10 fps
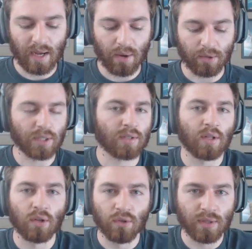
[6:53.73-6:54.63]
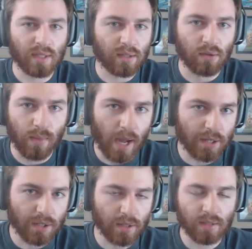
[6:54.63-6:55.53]
I would just lose these two
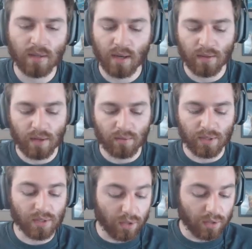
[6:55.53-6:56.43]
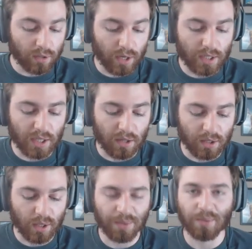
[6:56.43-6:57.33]
matches and then restart the Grand
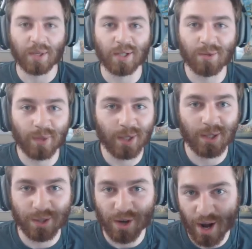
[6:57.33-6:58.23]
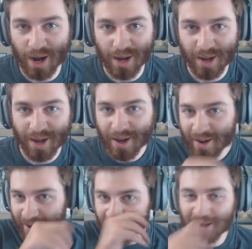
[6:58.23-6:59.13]
Challenge. I mean, we could we could try,
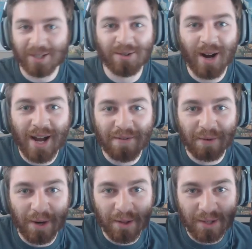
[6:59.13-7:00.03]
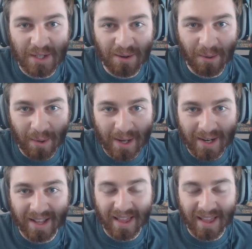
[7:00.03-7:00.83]
we could try for another zero win